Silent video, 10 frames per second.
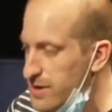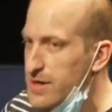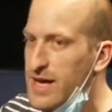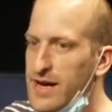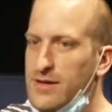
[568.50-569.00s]

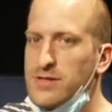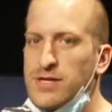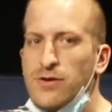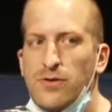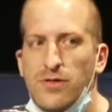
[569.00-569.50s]
Yeah,
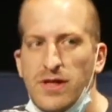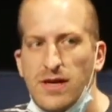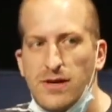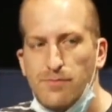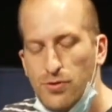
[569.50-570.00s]
so
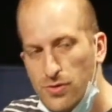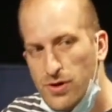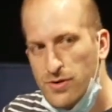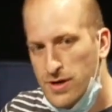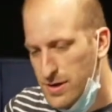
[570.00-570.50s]
the
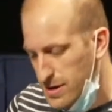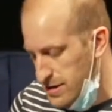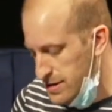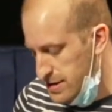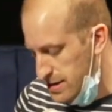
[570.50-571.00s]
bootloader
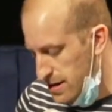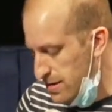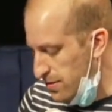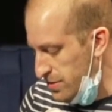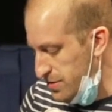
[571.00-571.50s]
is
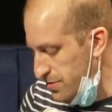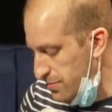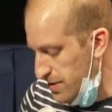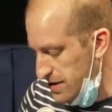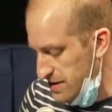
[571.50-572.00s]
also
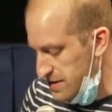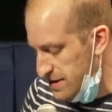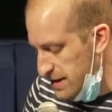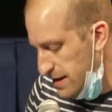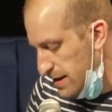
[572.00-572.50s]
written in
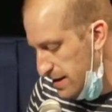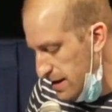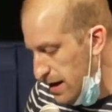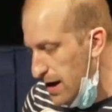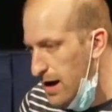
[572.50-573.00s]
Zig,
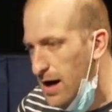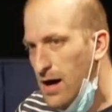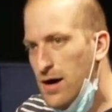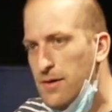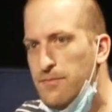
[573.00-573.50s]

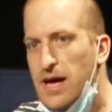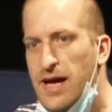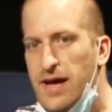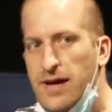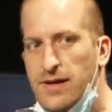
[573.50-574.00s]

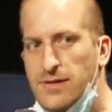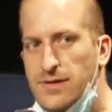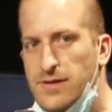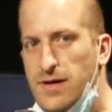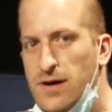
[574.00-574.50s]
and
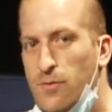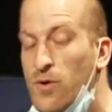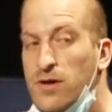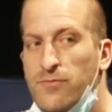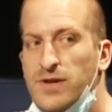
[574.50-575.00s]
one
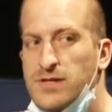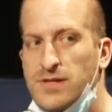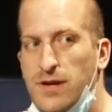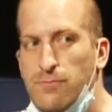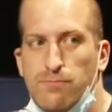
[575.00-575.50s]
of the reasons
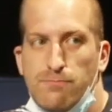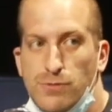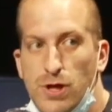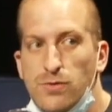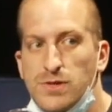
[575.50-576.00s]
I
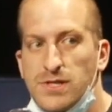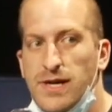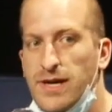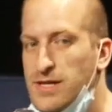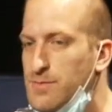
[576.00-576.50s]
chose
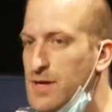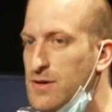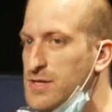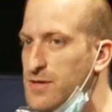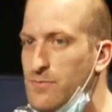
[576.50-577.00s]
Zig is
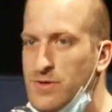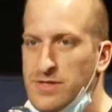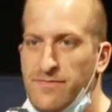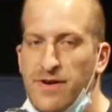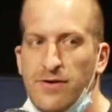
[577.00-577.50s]
because it was
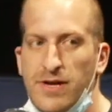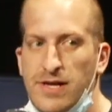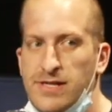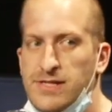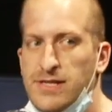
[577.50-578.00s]
very
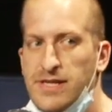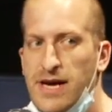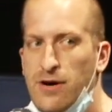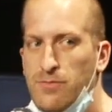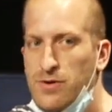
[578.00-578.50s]
easy to
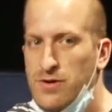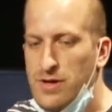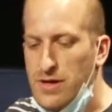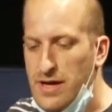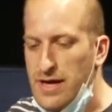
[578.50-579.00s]
output
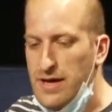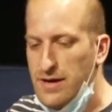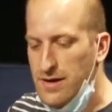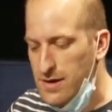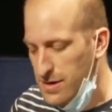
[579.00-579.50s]
a
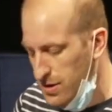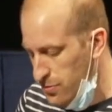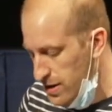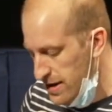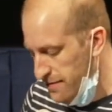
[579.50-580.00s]

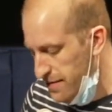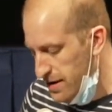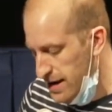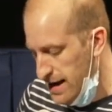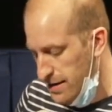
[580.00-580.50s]

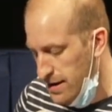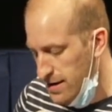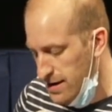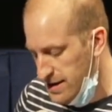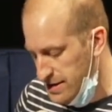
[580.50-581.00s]
UEFI
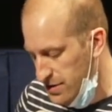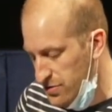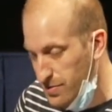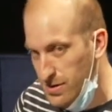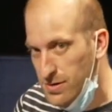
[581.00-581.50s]

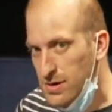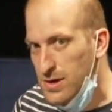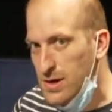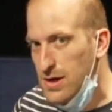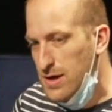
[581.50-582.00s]
executable,
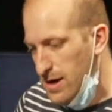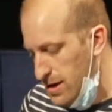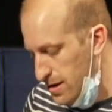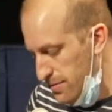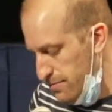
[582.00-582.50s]

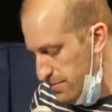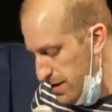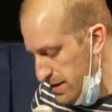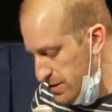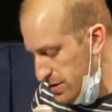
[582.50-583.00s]

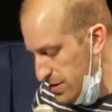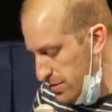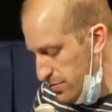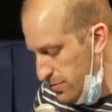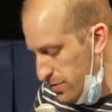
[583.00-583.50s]
and
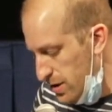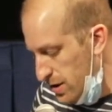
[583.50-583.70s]
so